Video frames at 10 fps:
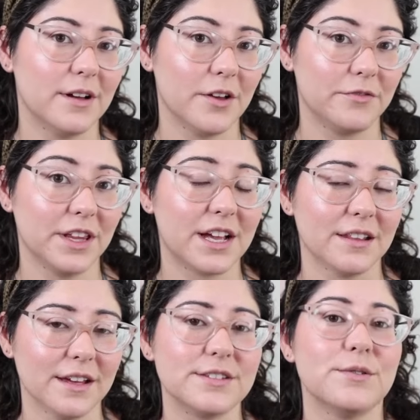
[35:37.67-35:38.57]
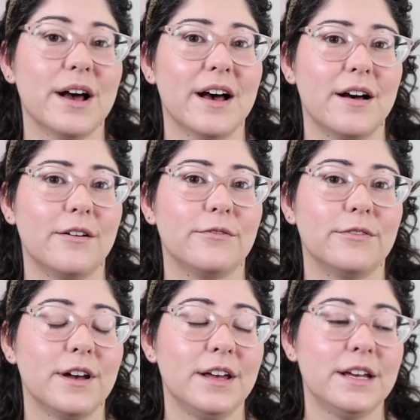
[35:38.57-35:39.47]
I feel like unless you have
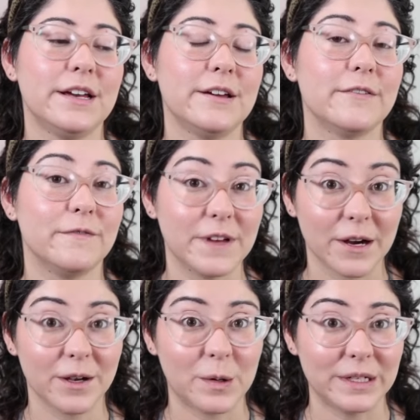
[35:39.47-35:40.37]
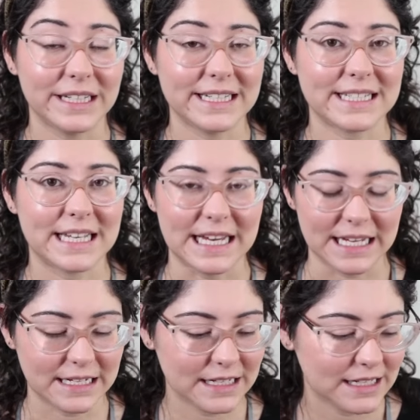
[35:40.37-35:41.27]
very oily
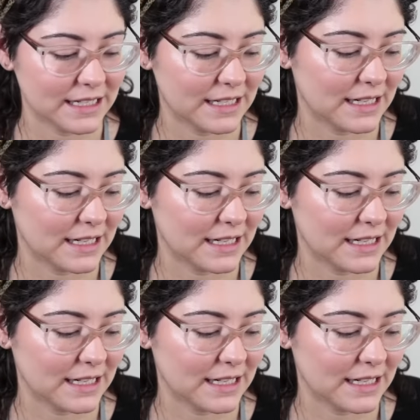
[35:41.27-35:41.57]
skin,